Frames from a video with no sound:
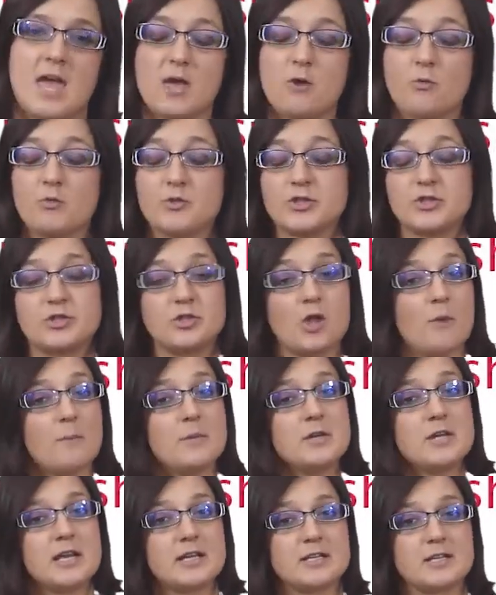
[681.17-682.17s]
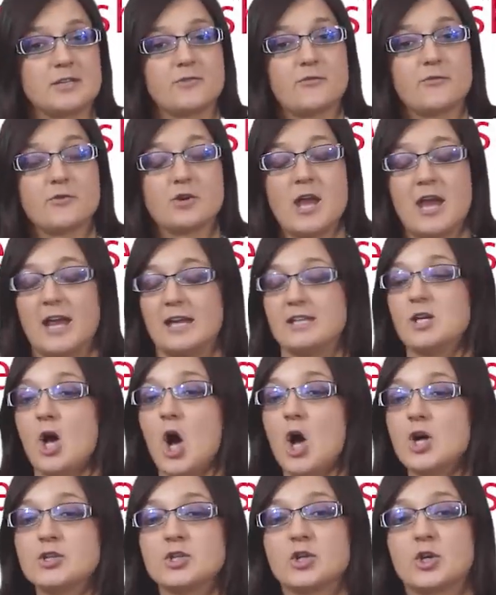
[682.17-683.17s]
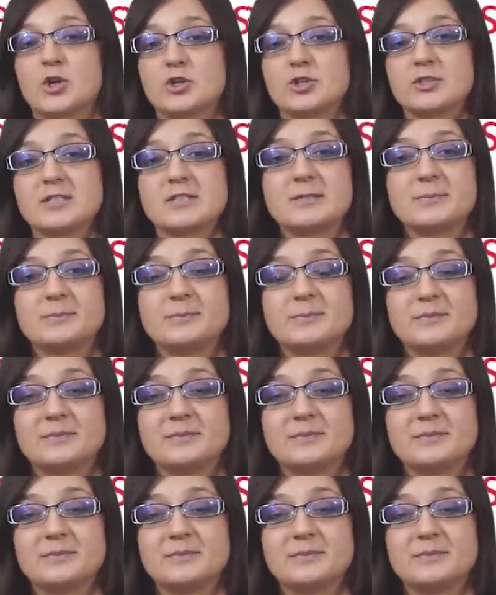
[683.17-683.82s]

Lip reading: It was nominated for 8 Oscars.